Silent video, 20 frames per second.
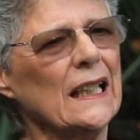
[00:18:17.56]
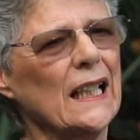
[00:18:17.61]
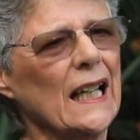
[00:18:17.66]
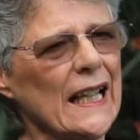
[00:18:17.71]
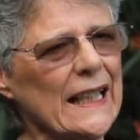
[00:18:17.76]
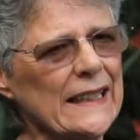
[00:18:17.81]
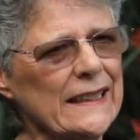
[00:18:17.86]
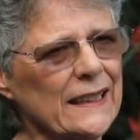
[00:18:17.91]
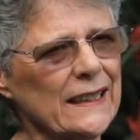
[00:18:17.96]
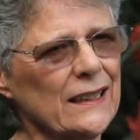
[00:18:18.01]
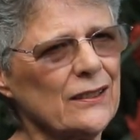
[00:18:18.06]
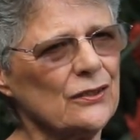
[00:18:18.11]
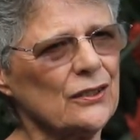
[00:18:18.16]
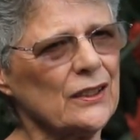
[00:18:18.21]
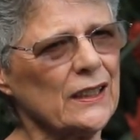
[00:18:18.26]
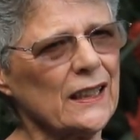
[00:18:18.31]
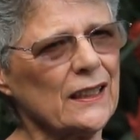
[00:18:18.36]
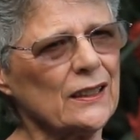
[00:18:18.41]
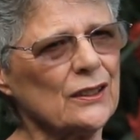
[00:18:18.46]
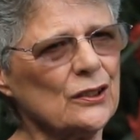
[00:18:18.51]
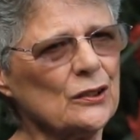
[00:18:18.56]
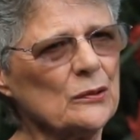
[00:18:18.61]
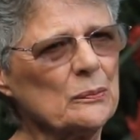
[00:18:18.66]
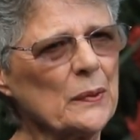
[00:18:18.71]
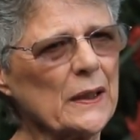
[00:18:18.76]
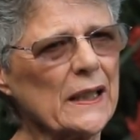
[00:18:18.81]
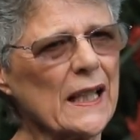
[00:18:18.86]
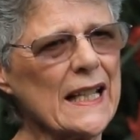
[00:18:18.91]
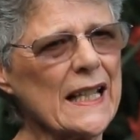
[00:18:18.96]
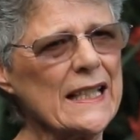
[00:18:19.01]
I don't know,
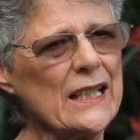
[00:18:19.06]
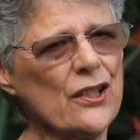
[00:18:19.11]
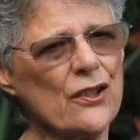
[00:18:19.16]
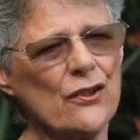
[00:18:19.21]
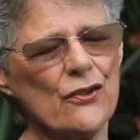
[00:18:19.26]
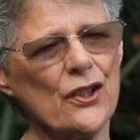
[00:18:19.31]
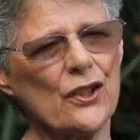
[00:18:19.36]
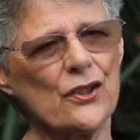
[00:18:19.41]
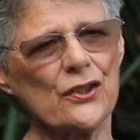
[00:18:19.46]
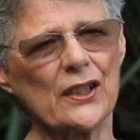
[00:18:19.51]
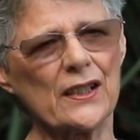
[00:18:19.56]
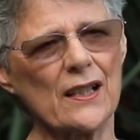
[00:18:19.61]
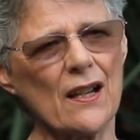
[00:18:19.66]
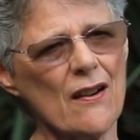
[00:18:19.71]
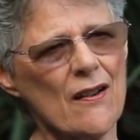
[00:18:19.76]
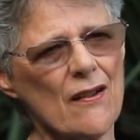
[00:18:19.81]
but I do know that